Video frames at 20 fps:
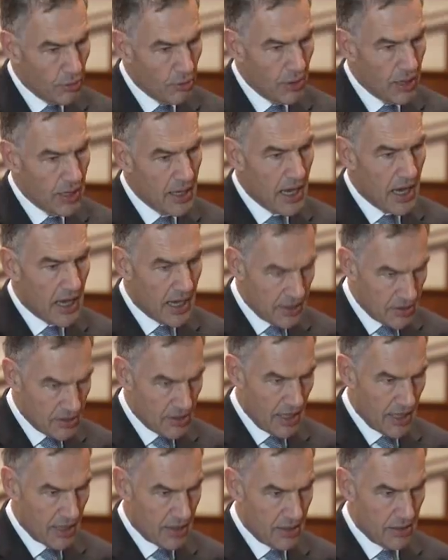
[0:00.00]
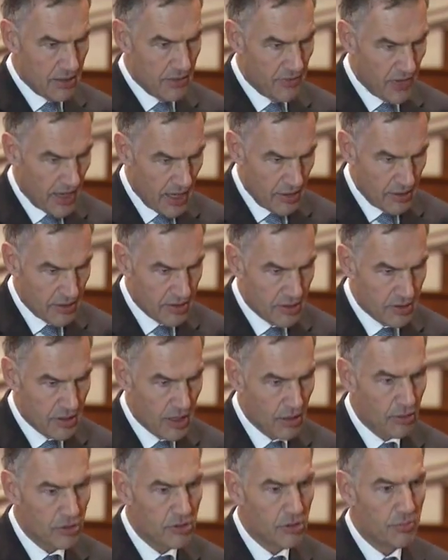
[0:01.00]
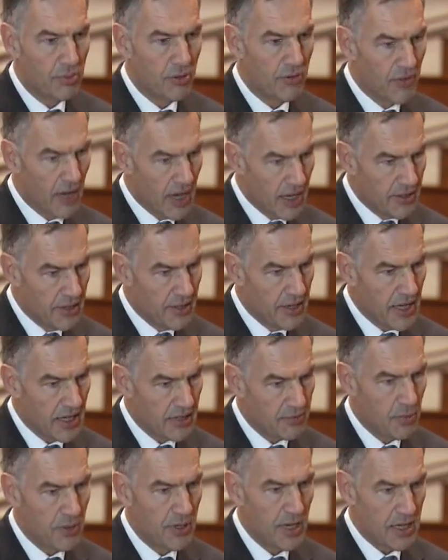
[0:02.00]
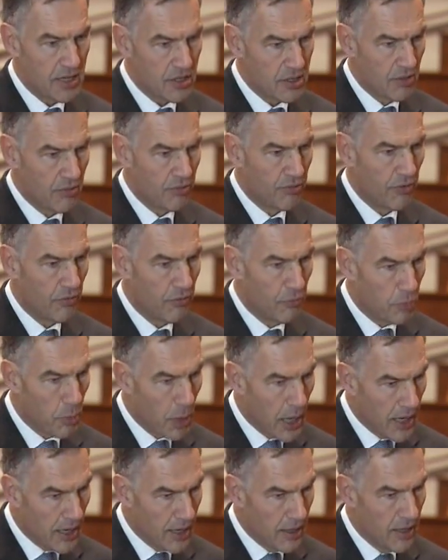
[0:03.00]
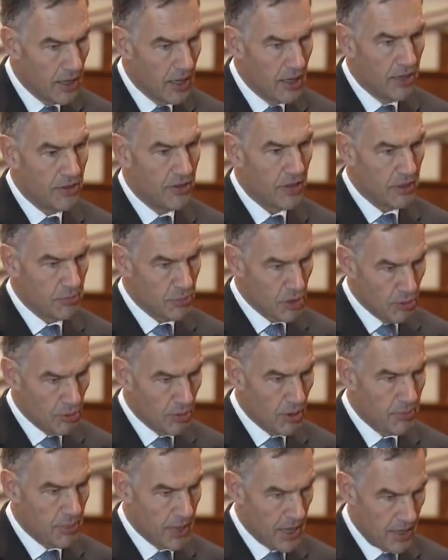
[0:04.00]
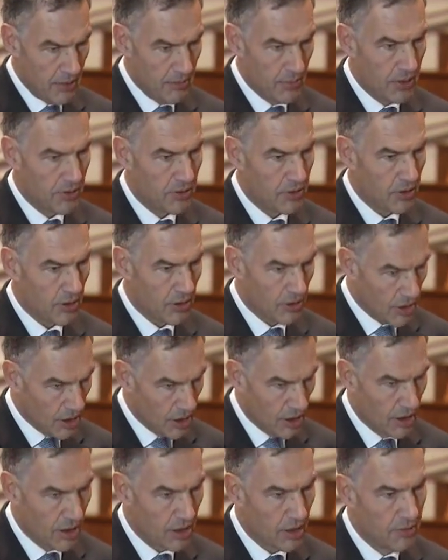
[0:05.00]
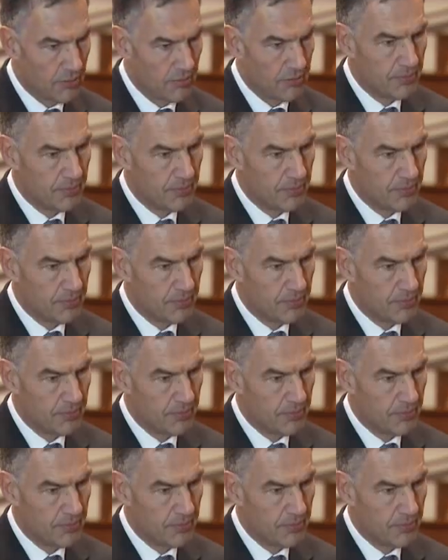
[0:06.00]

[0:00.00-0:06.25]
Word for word: only isolated the virus, they also provided explanation for why the immune impairment occurred.